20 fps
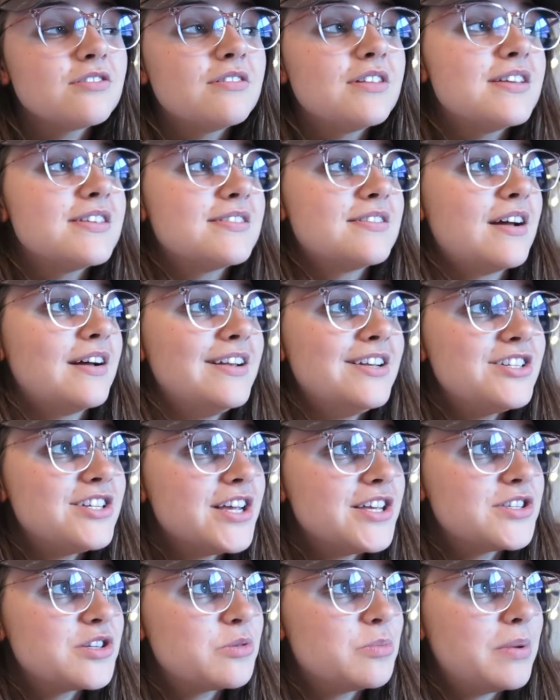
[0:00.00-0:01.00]
so it is not a
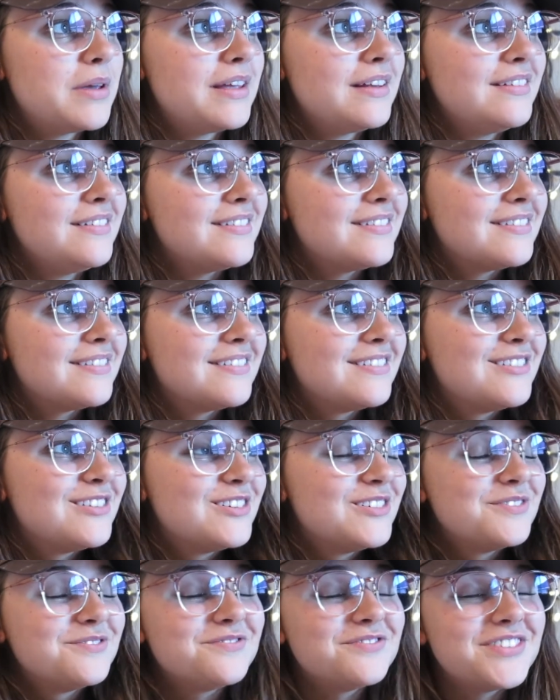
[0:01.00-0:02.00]
chaser pin.
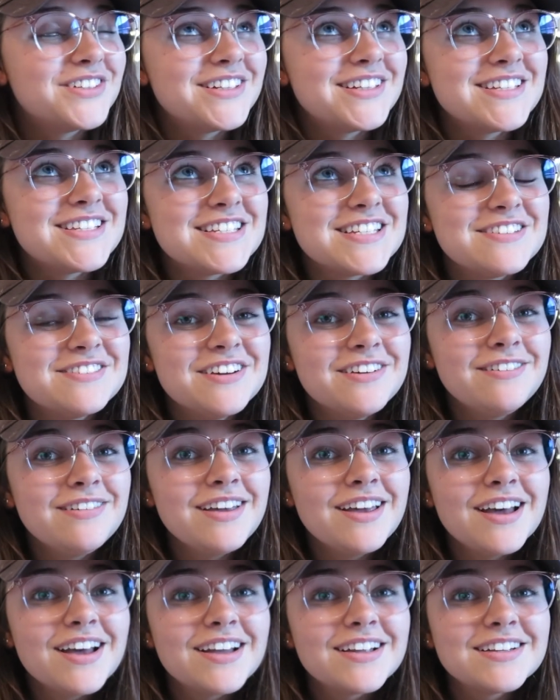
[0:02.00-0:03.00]
But let's see what we
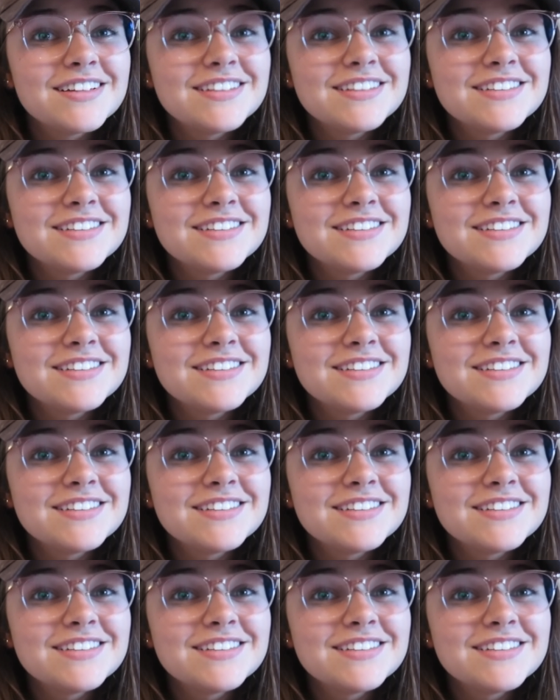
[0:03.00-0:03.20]
got.